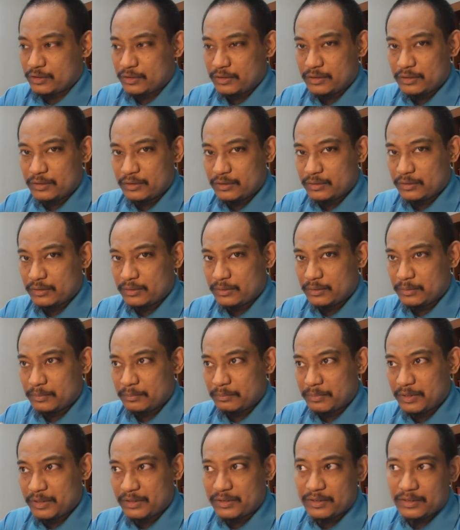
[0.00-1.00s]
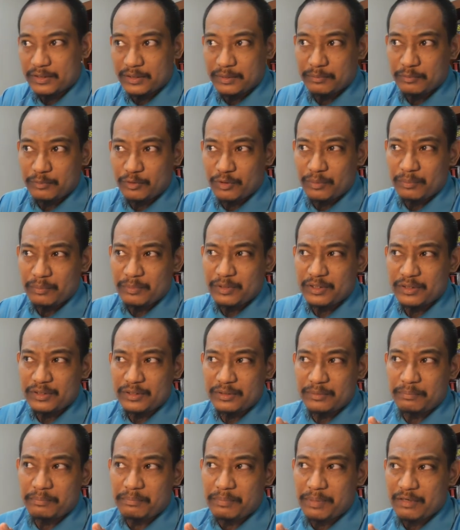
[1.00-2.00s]
in the midterm, normally
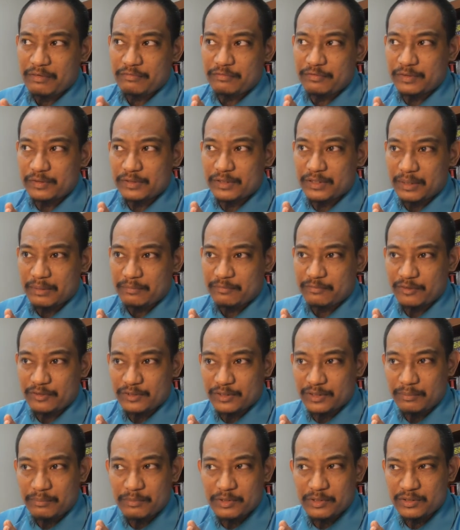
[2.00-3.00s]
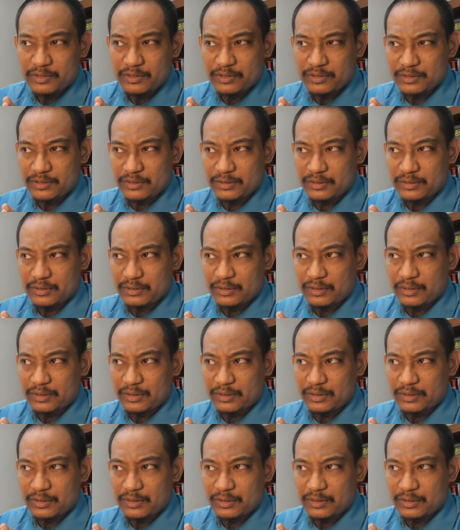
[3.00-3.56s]
the buffer time for submission is